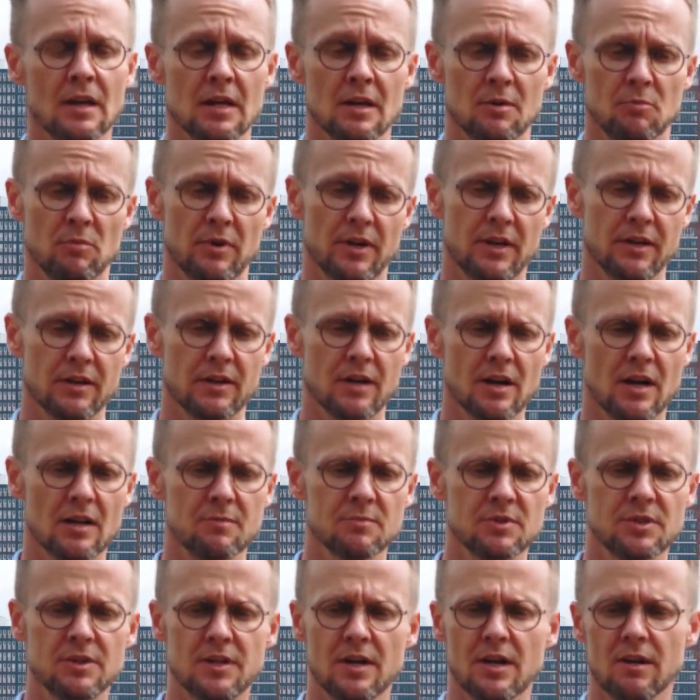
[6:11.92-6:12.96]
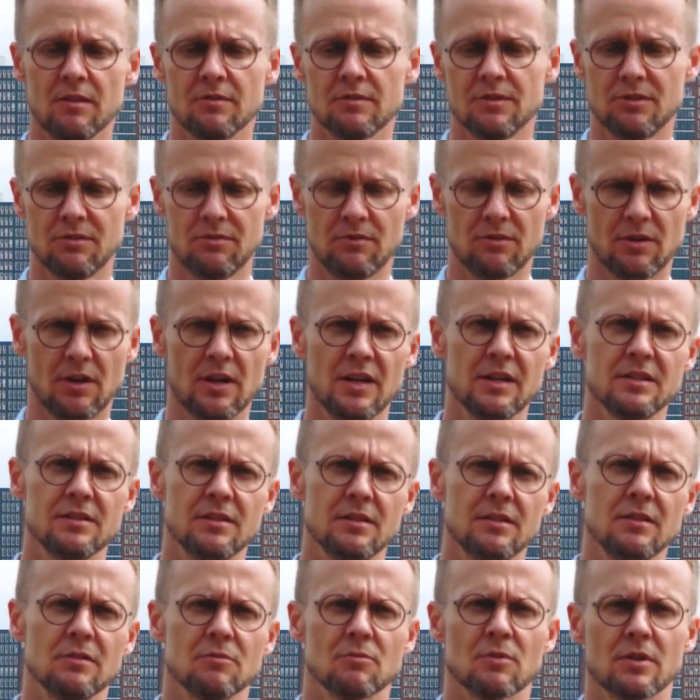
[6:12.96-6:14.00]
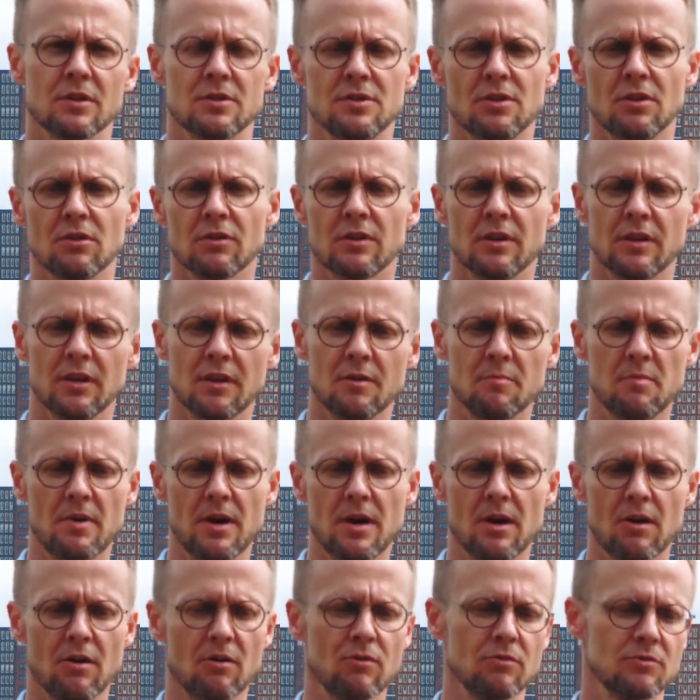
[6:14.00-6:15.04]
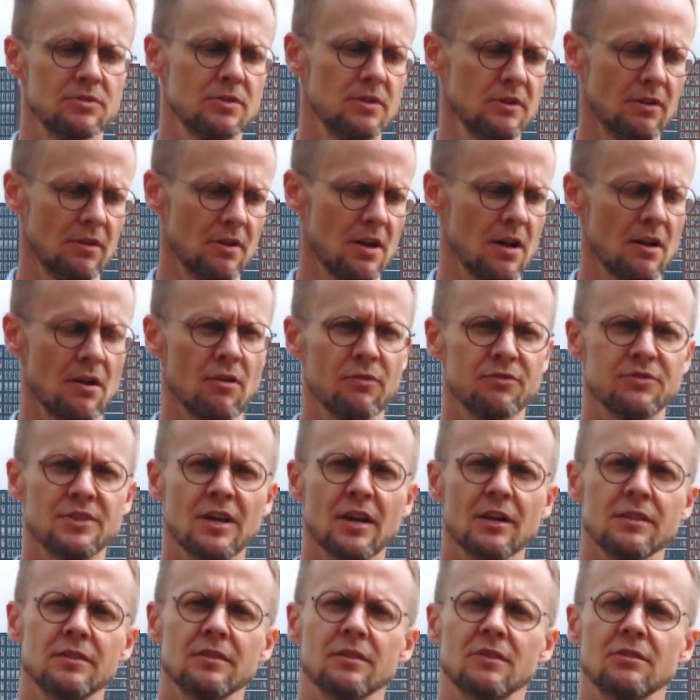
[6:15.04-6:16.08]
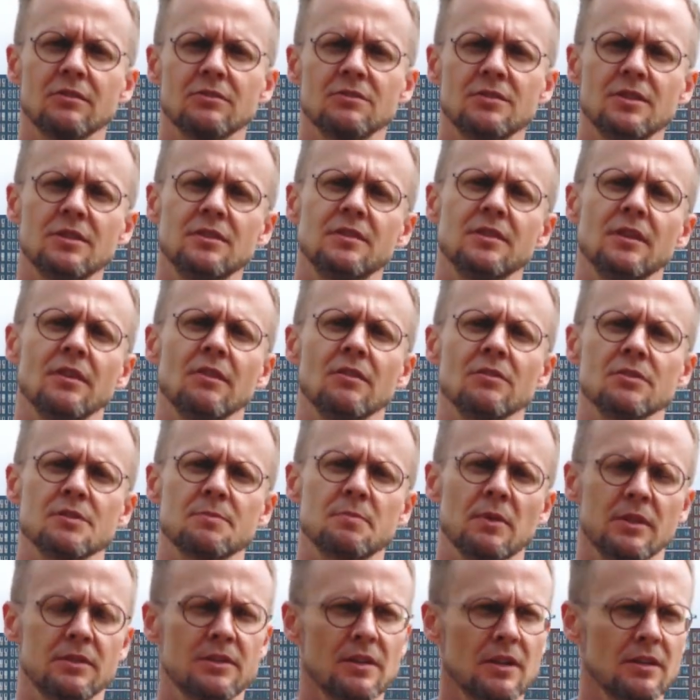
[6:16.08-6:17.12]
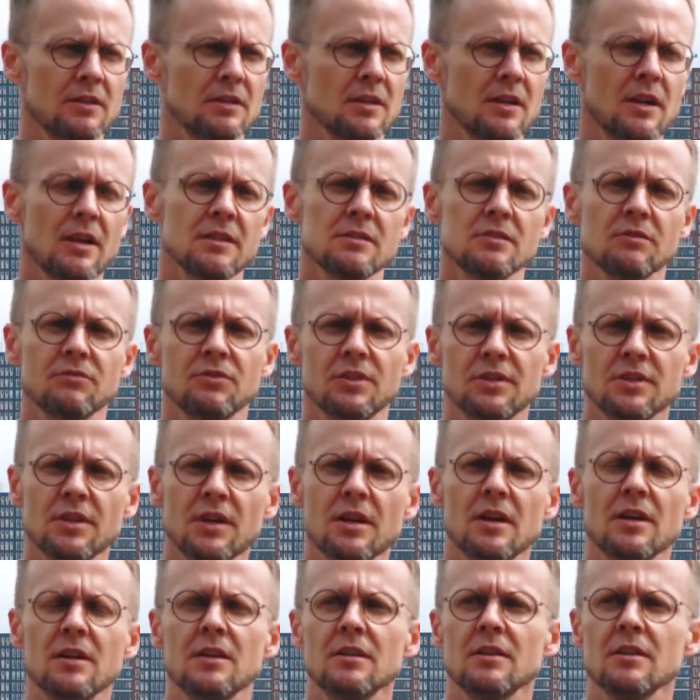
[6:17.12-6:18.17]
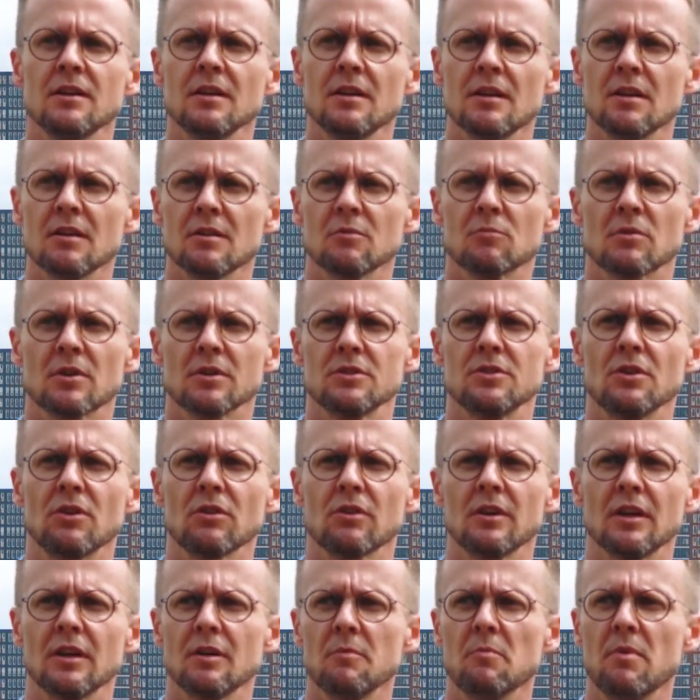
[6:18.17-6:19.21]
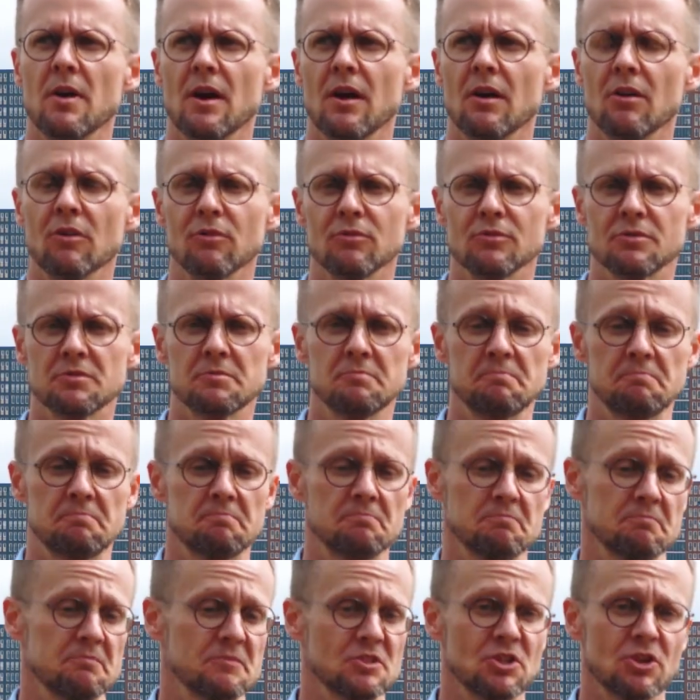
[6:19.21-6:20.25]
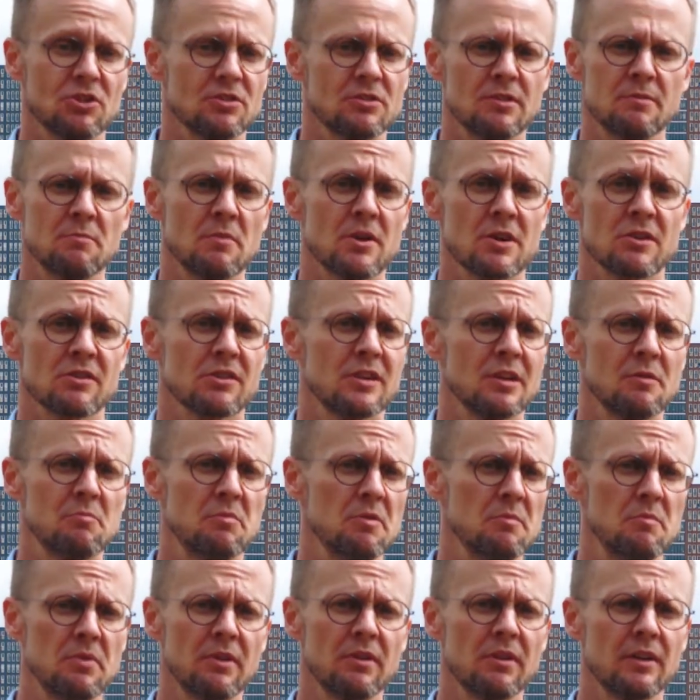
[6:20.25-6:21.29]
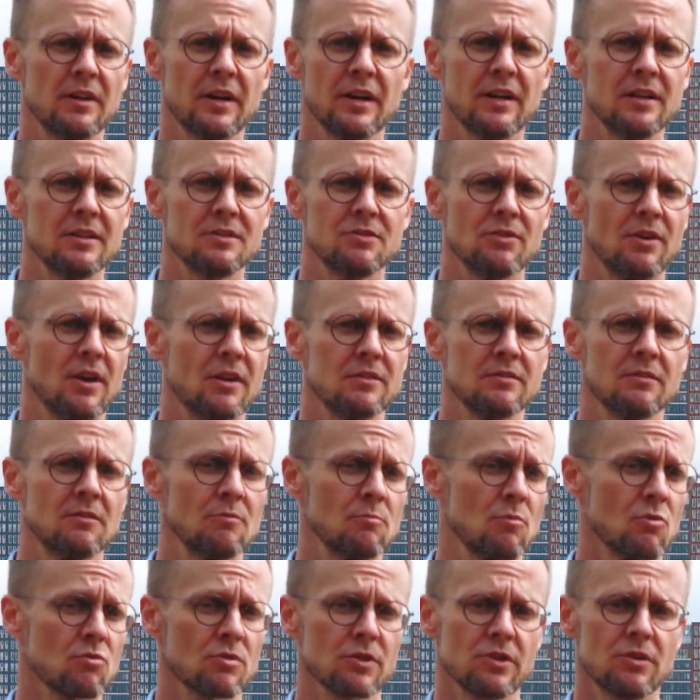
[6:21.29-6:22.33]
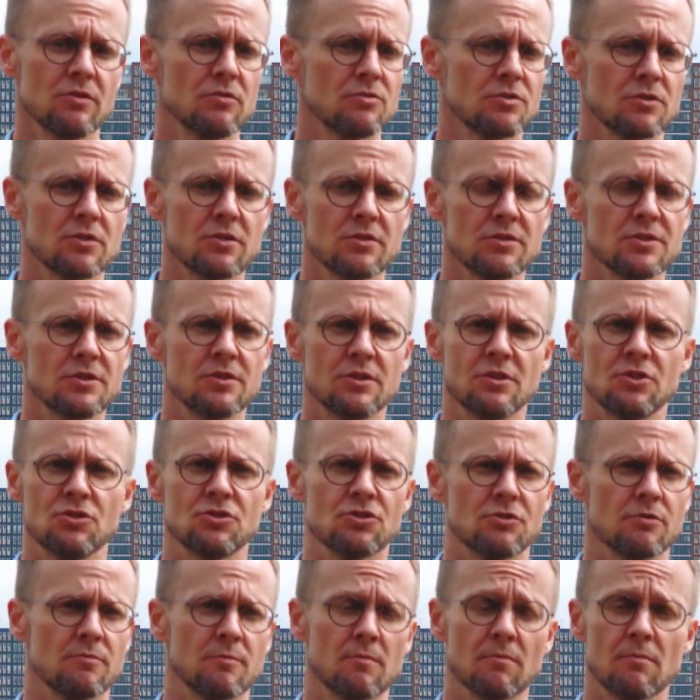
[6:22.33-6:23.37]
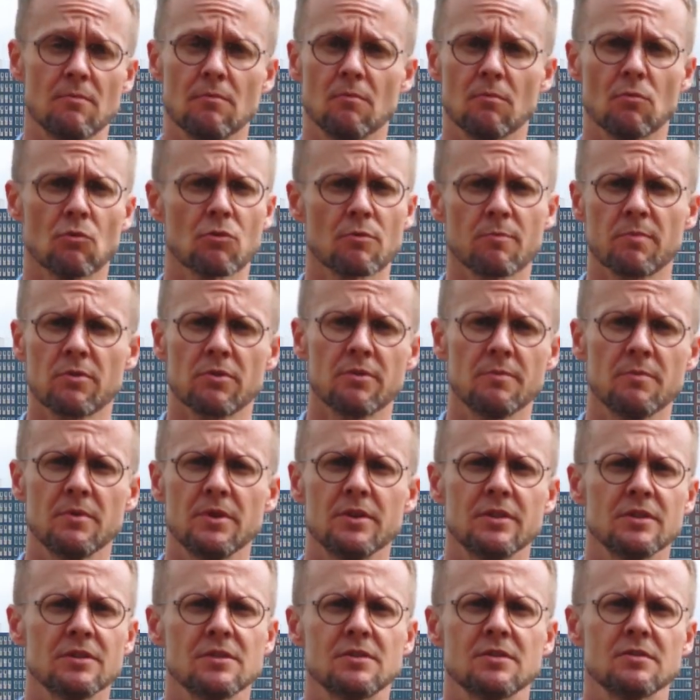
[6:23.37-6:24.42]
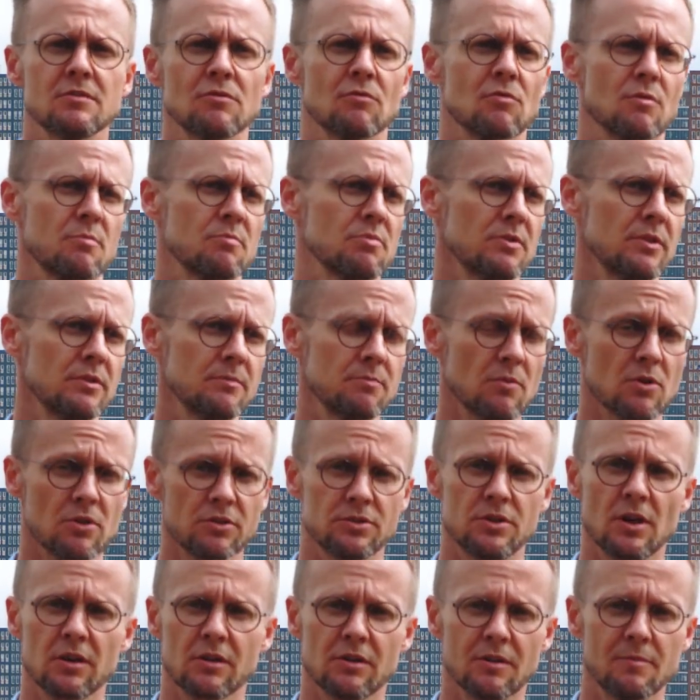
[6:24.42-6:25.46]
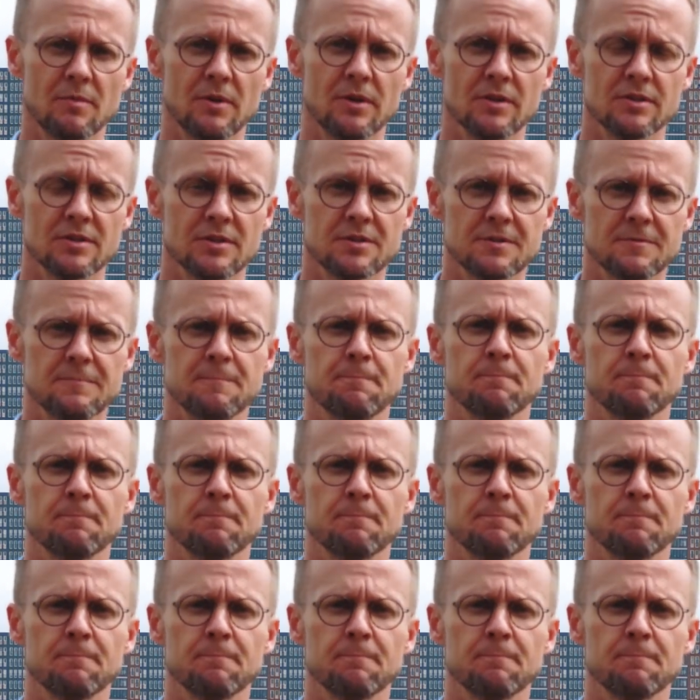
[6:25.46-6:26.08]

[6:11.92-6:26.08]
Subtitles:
When it comes down to IT, we're talking about a lot of technical details, but at the end of the day, we're talking about just the mere capability to handle more users, issue more permits, or print more documents.